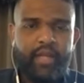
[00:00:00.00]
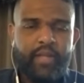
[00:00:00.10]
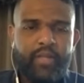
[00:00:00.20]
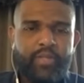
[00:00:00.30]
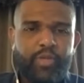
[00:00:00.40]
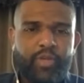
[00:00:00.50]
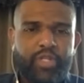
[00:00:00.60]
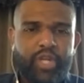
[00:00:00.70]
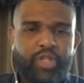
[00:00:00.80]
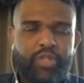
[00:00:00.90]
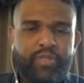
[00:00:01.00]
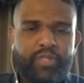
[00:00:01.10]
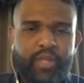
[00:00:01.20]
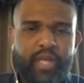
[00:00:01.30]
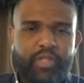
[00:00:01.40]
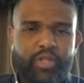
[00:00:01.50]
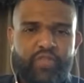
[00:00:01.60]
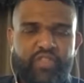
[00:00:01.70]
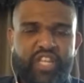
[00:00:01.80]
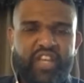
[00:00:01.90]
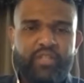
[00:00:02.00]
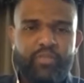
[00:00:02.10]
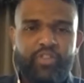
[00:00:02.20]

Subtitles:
there's so much country music that sort of deals